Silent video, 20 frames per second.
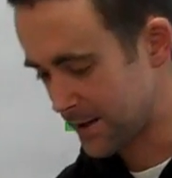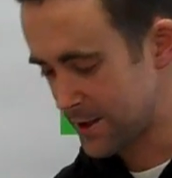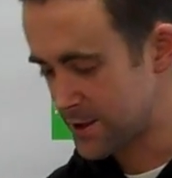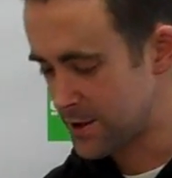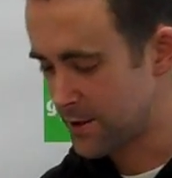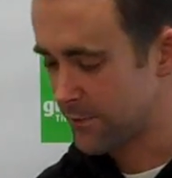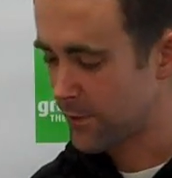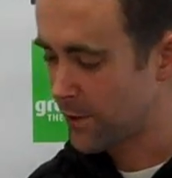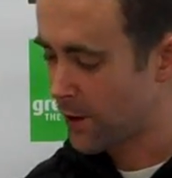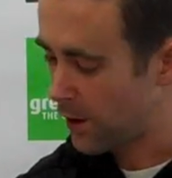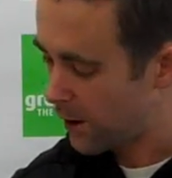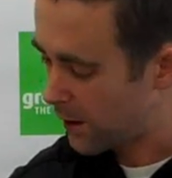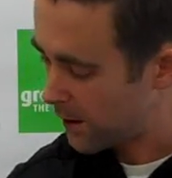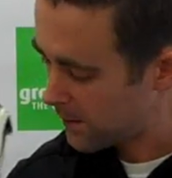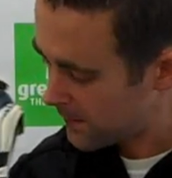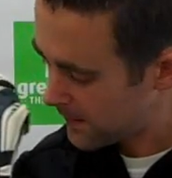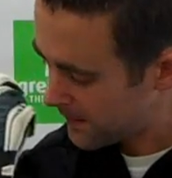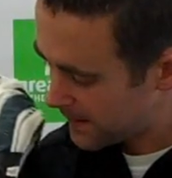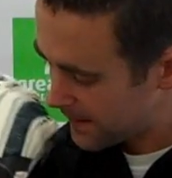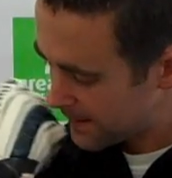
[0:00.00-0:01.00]
because
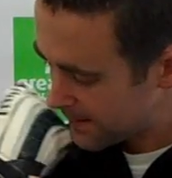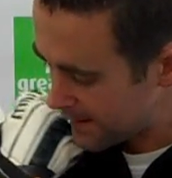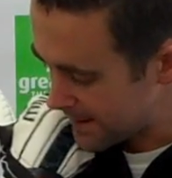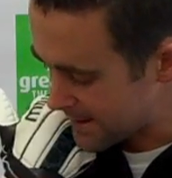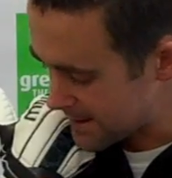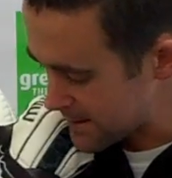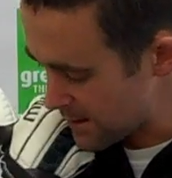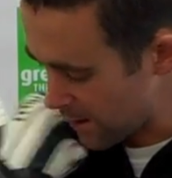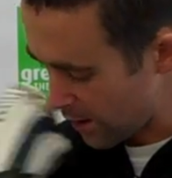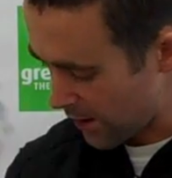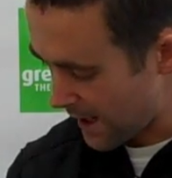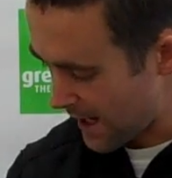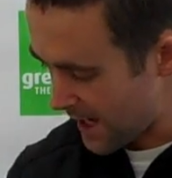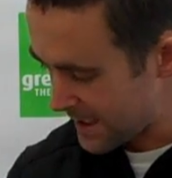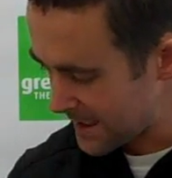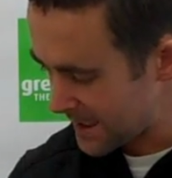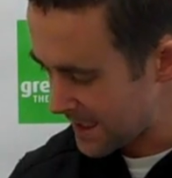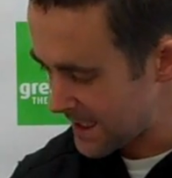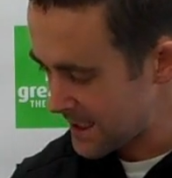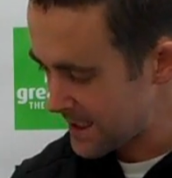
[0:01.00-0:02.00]

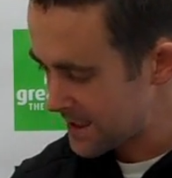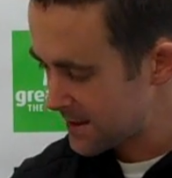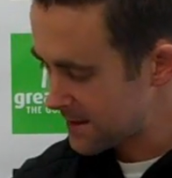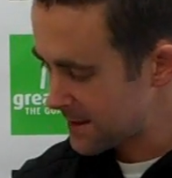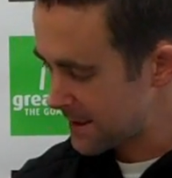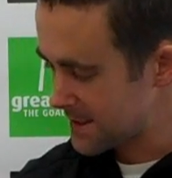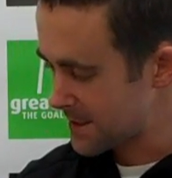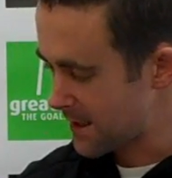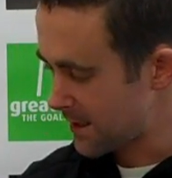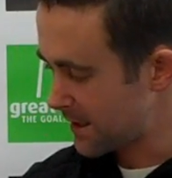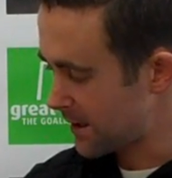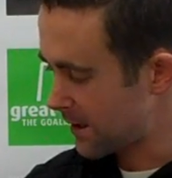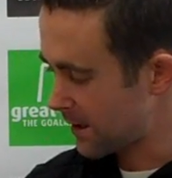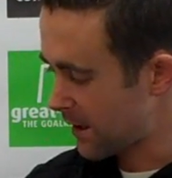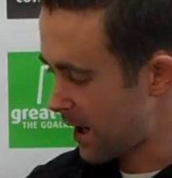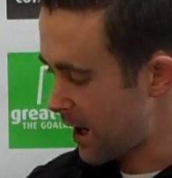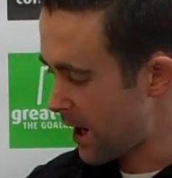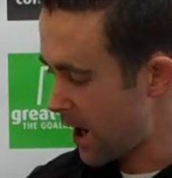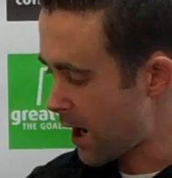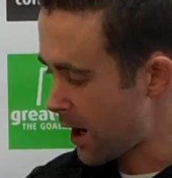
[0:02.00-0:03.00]
there's only like
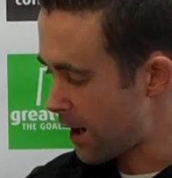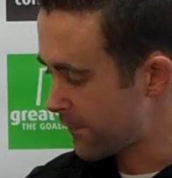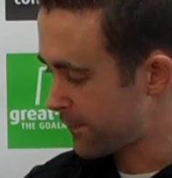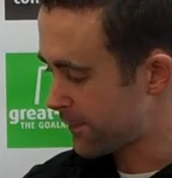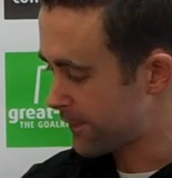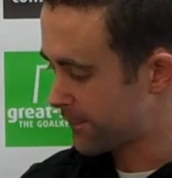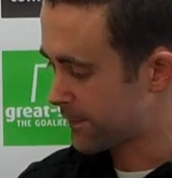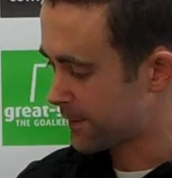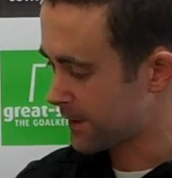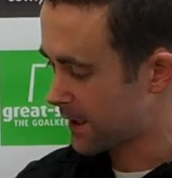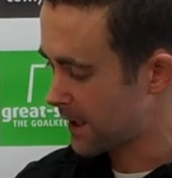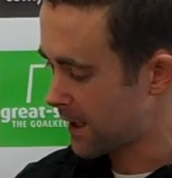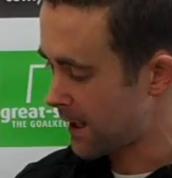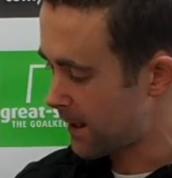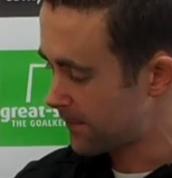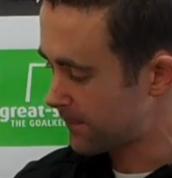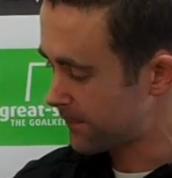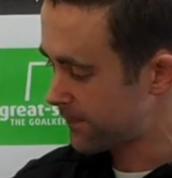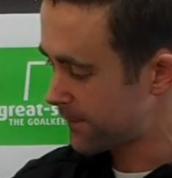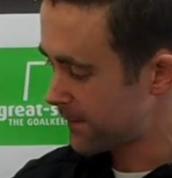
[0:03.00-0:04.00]
a half of the
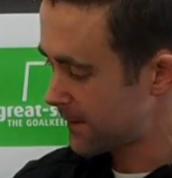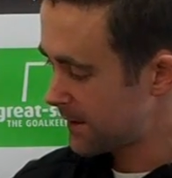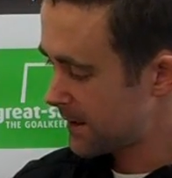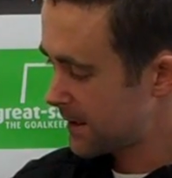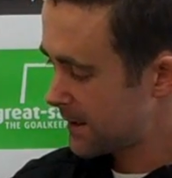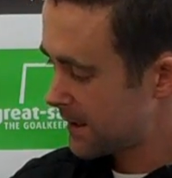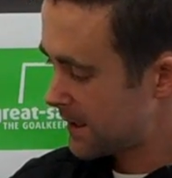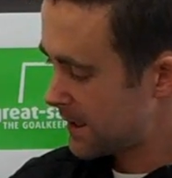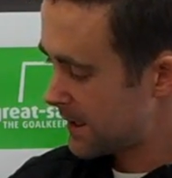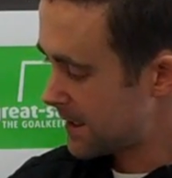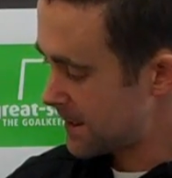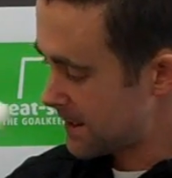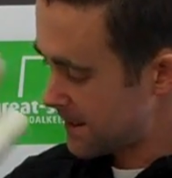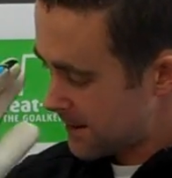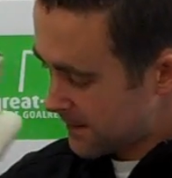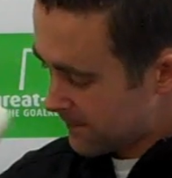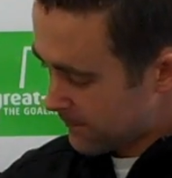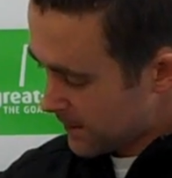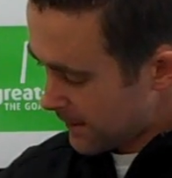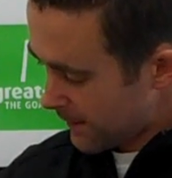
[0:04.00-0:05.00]
glove
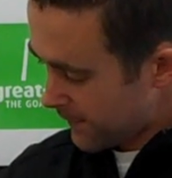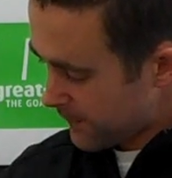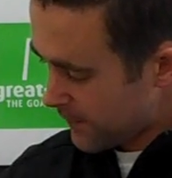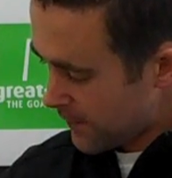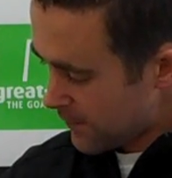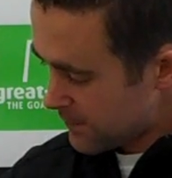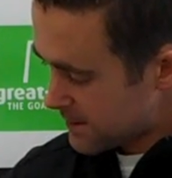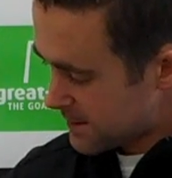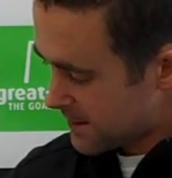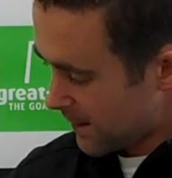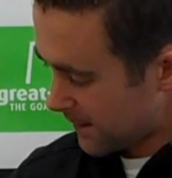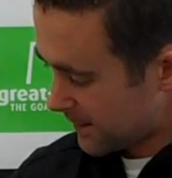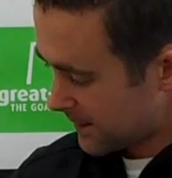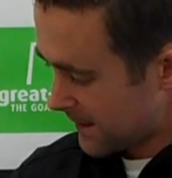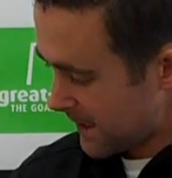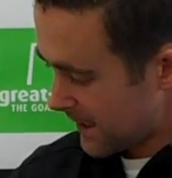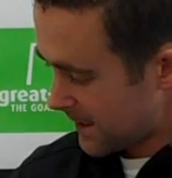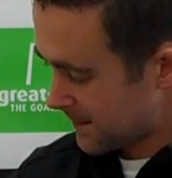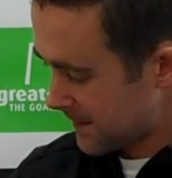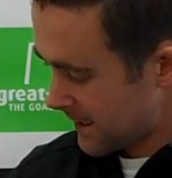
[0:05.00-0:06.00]
where they've used like
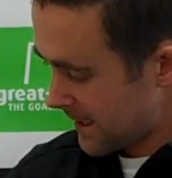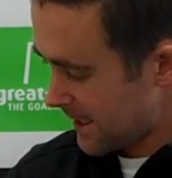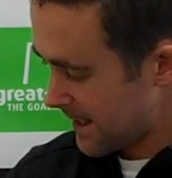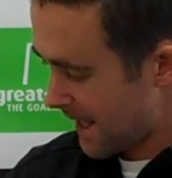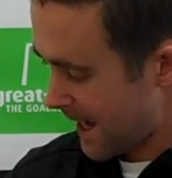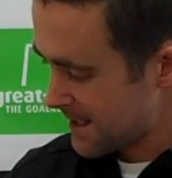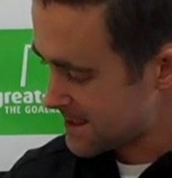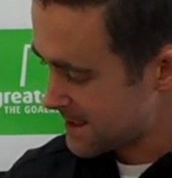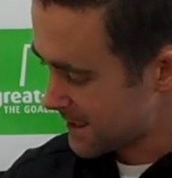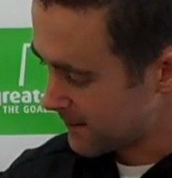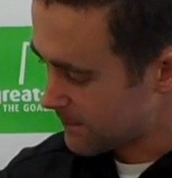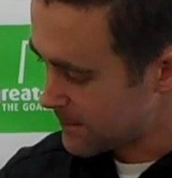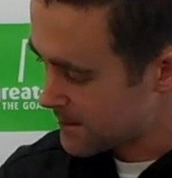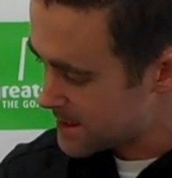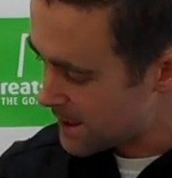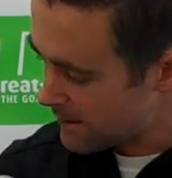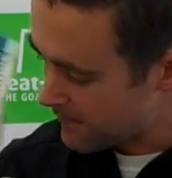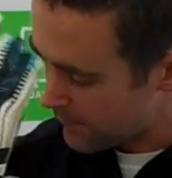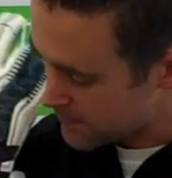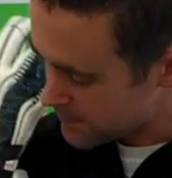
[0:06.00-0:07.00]
the elastic
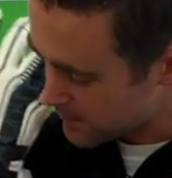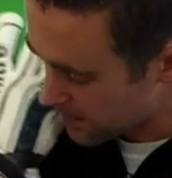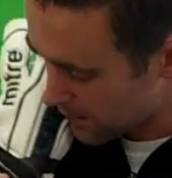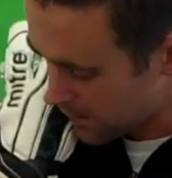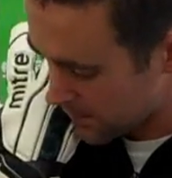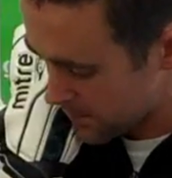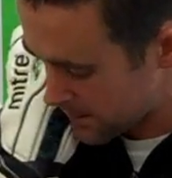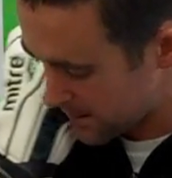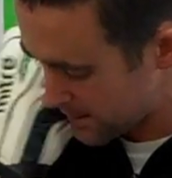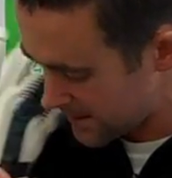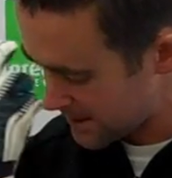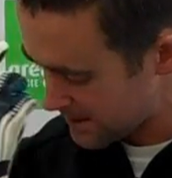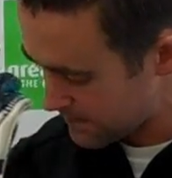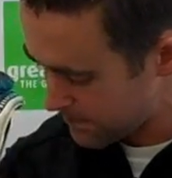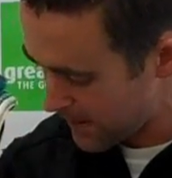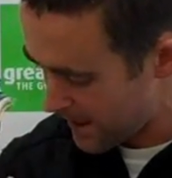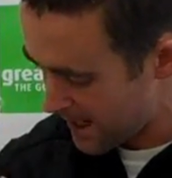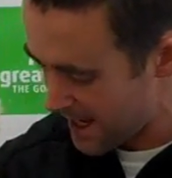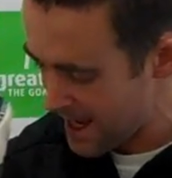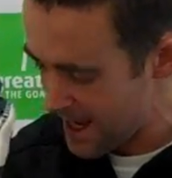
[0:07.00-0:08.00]
material. So this
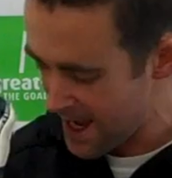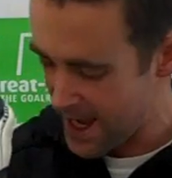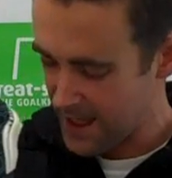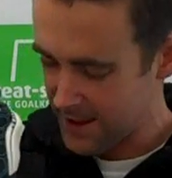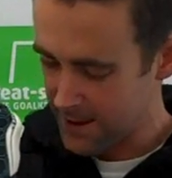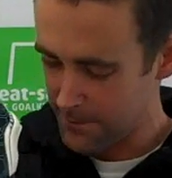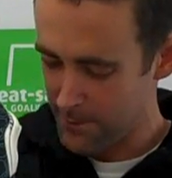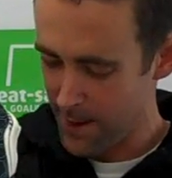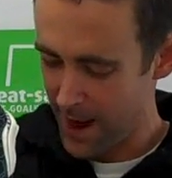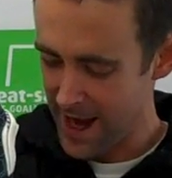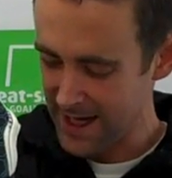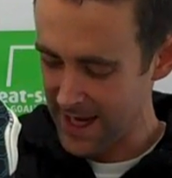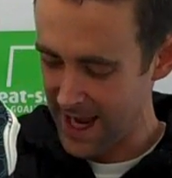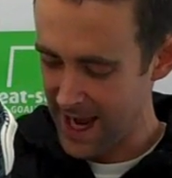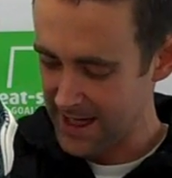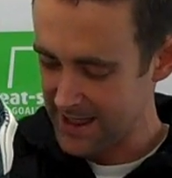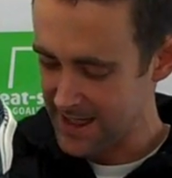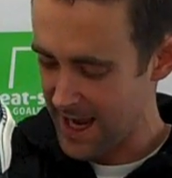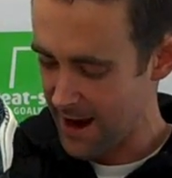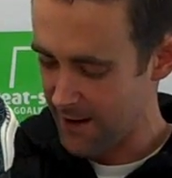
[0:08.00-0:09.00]
bit here, the
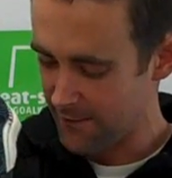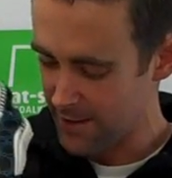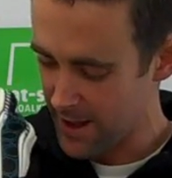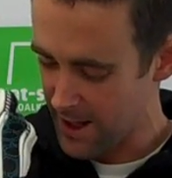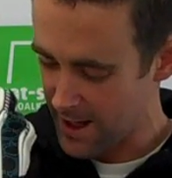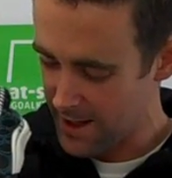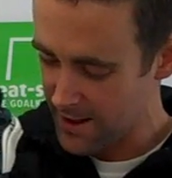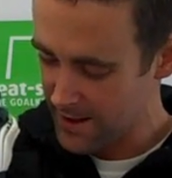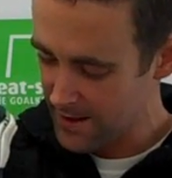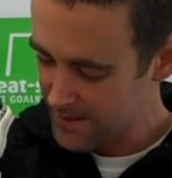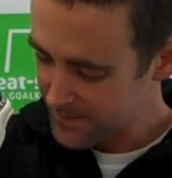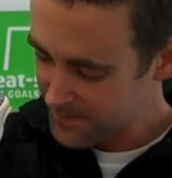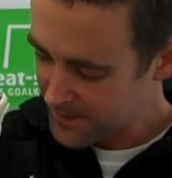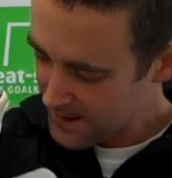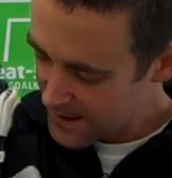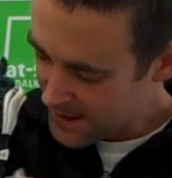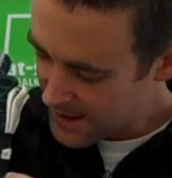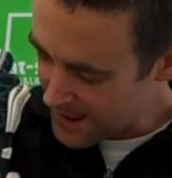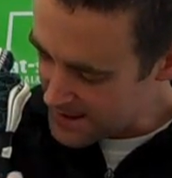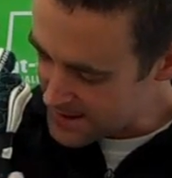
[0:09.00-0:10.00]
backhand area,
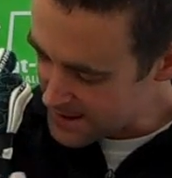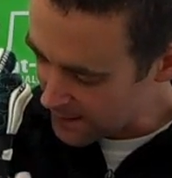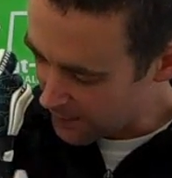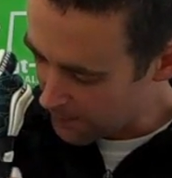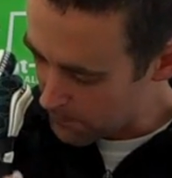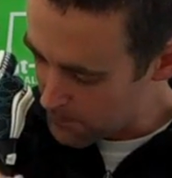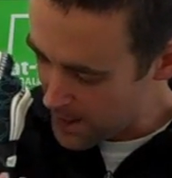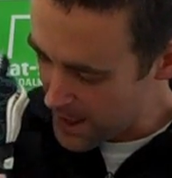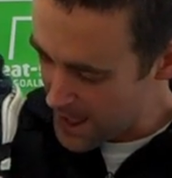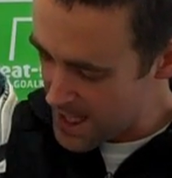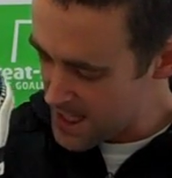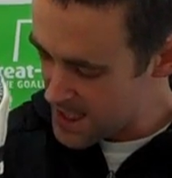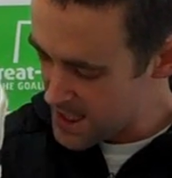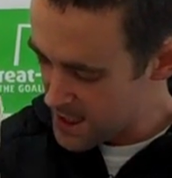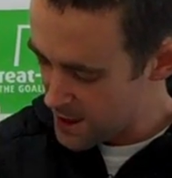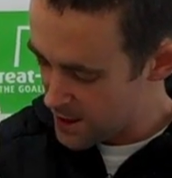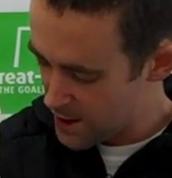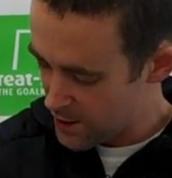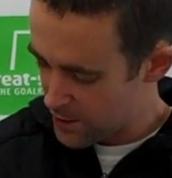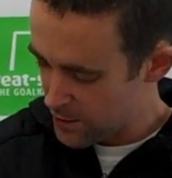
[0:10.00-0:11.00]
is like a
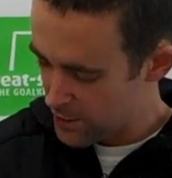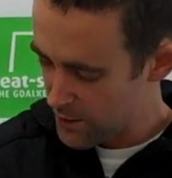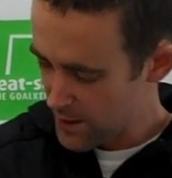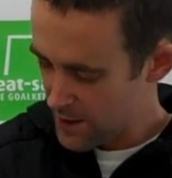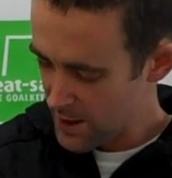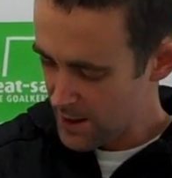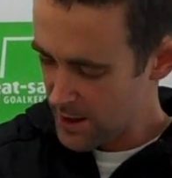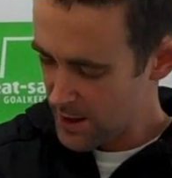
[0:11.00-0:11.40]
PU